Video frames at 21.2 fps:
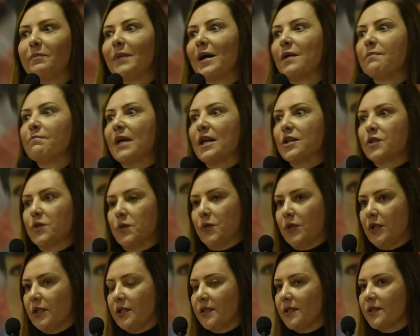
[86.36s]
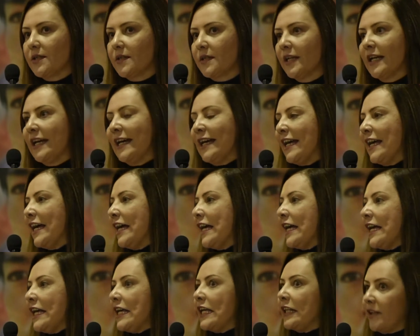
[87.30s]
by masochists."
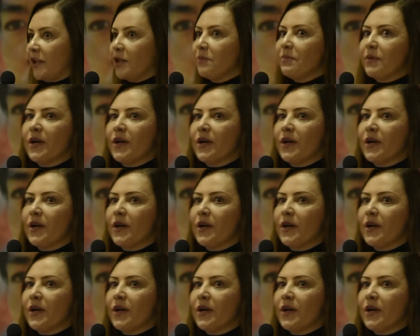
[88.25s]
It can be